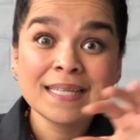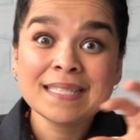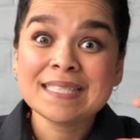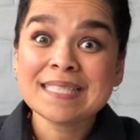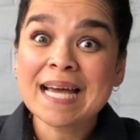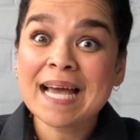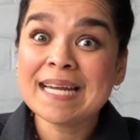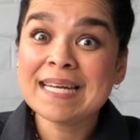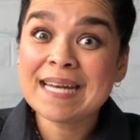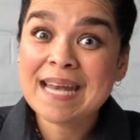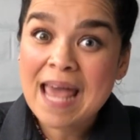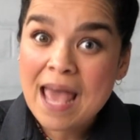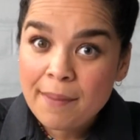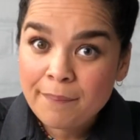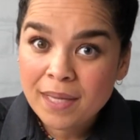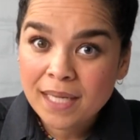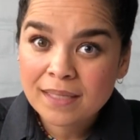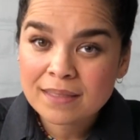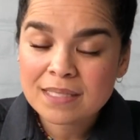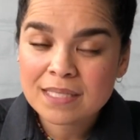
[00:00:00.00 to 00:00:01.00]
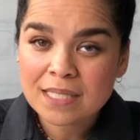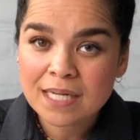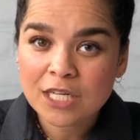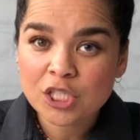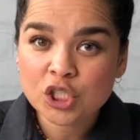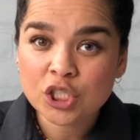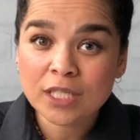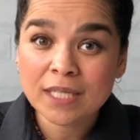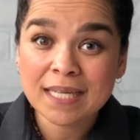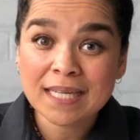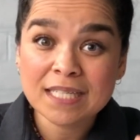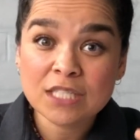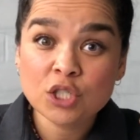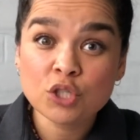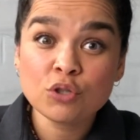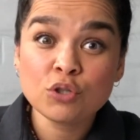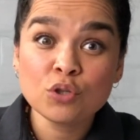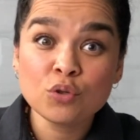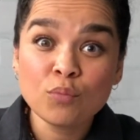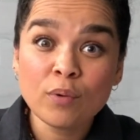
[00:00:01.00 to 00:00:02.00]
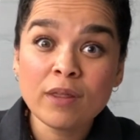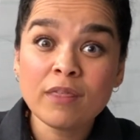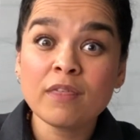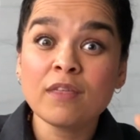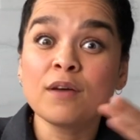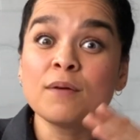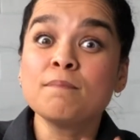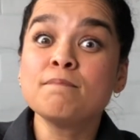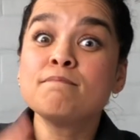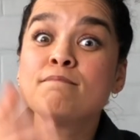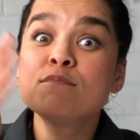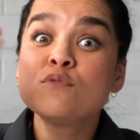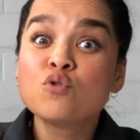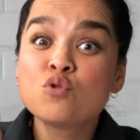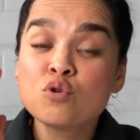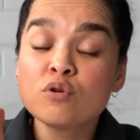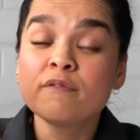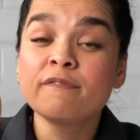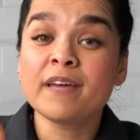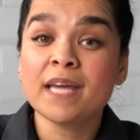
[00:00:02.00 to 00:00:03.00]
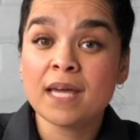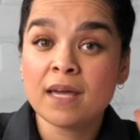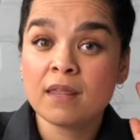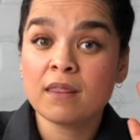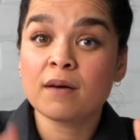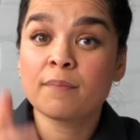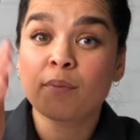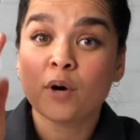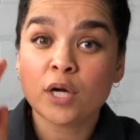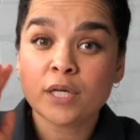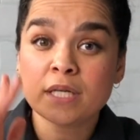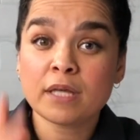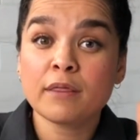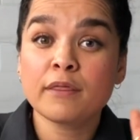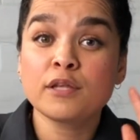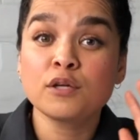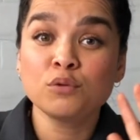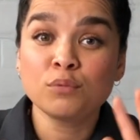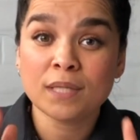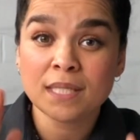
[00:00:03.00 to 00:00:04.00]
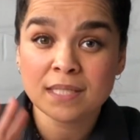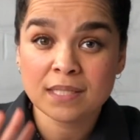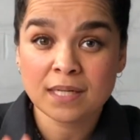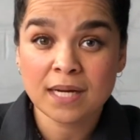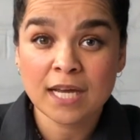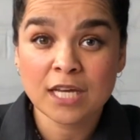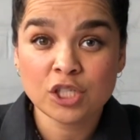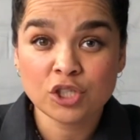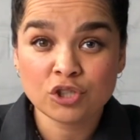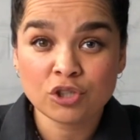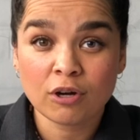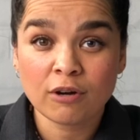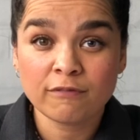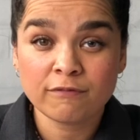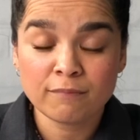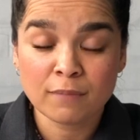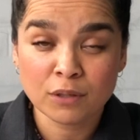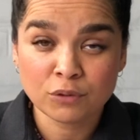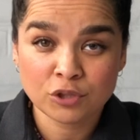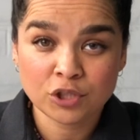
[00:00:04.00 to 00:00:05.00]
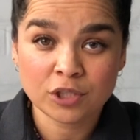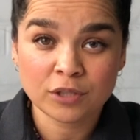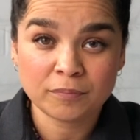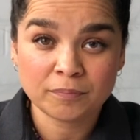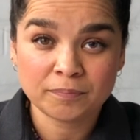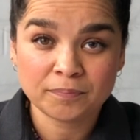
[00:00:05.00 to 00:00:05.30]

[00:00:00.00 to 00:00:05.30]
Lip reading: Dynamic stretching is to do with moving the body through its range of motion.